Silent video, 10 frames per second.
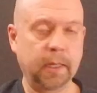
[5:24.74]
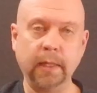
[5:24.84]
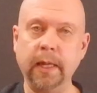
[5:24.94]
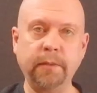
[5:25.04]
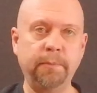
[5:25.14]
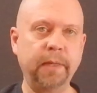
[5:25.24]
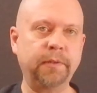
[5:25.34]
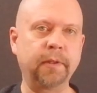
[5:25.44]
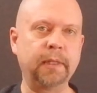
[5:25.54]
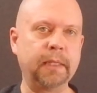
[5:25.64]
And that's
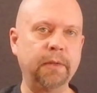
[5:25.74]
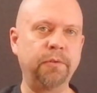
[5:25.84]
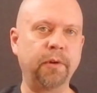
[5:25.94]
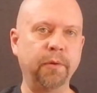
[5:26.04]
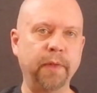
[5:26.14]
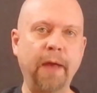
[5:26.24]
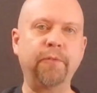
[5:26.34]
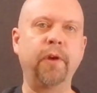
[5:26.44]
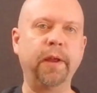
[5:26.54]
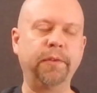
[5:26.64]
basically the intro. That
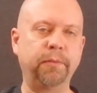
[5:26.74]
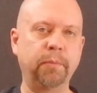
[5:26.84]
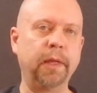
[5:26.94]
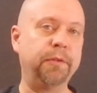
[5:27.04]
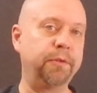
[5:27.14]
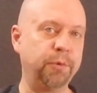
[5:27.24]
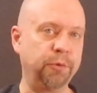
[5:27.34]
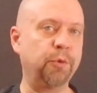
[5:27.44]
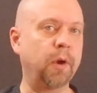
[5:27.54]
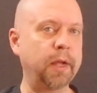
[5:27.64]
phrase is played
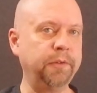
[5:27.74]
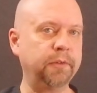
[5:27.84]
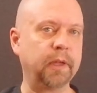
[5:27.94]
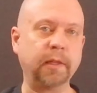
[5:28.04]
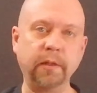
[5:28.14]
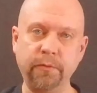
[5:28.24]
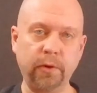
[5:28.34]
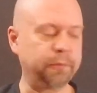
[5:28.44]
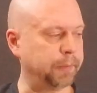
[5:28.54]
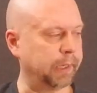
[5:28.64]
through twice, and then the
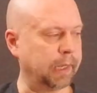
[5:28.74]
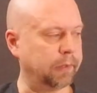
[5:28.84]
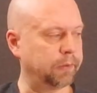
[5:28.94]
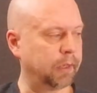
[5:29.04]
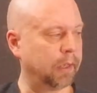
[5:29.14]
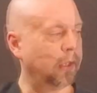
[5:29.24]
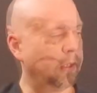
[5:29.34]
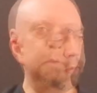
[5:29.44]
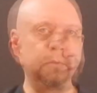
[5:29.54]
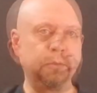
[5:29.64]
verse begins.
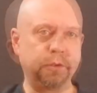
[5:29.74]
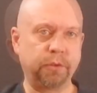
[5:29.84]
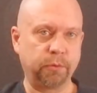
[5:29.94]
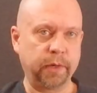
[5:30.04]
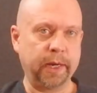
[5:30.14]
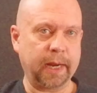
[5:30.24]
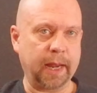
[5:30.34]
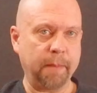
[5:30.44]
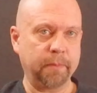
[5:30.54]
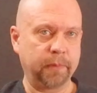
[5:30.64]
So just to
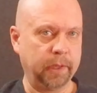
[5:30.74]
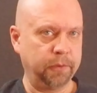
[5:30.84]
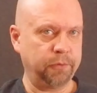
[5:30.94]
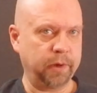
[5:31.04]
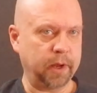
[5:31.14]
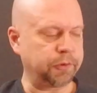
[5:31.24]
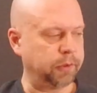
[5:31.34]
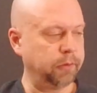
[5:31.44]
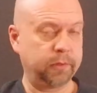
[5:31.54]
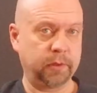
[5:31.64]
recap the
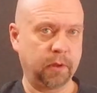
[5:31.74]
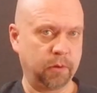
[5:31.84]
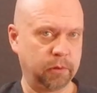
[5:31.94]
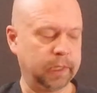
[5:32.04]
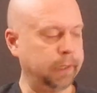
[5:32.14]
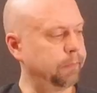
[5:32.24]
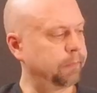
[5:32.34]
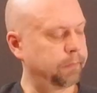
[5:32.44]
introduction slowly.